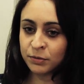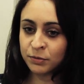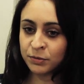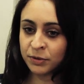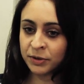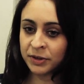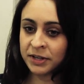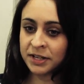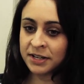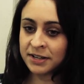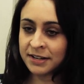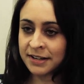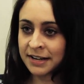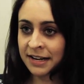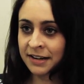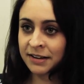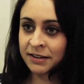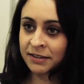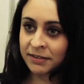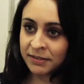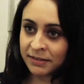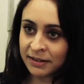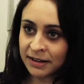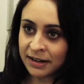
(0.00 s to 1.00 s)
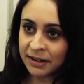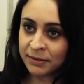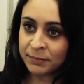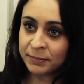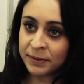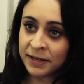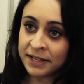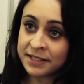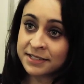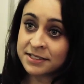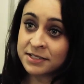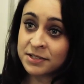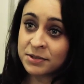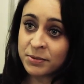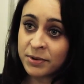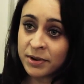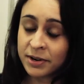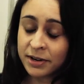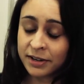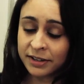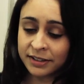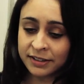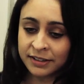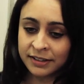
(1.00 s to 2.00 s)
very unique place to
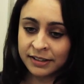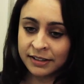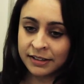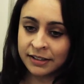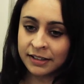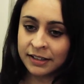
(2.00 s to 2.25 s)
work.